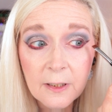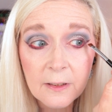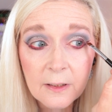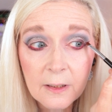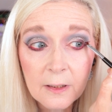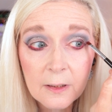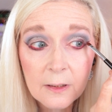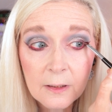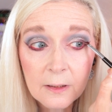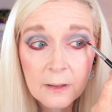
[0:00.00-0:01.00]
I think.
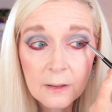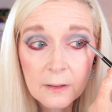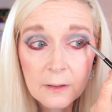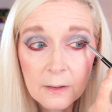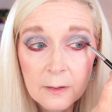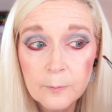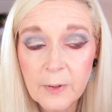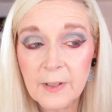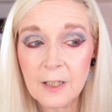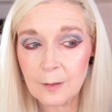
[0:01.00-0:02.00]

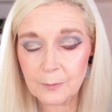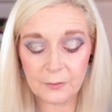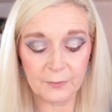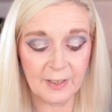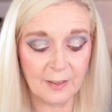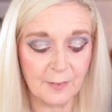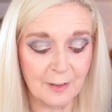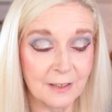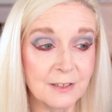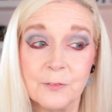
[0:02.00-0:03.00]
But they are more forgiving,
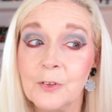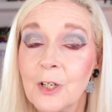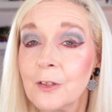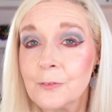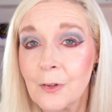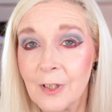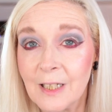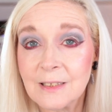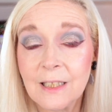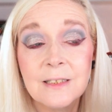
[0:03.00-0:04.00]
because if you go wrong,
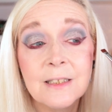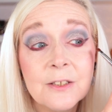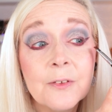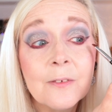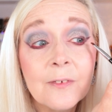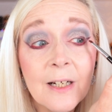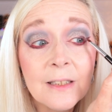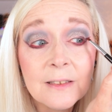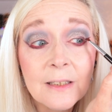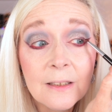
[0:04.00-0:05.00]
it's easy to
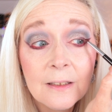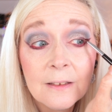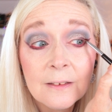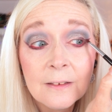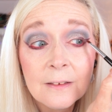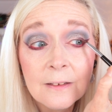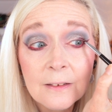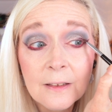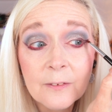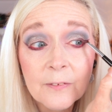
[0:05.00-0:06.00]
erase it
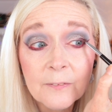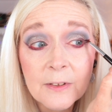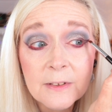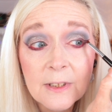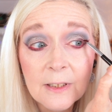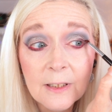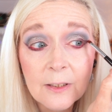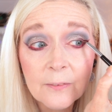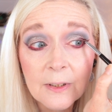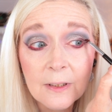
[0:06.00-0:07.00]
than if you've used a
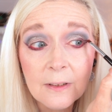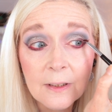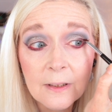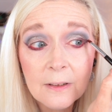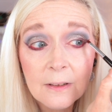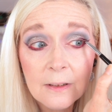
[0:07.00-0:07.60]
liquid liner.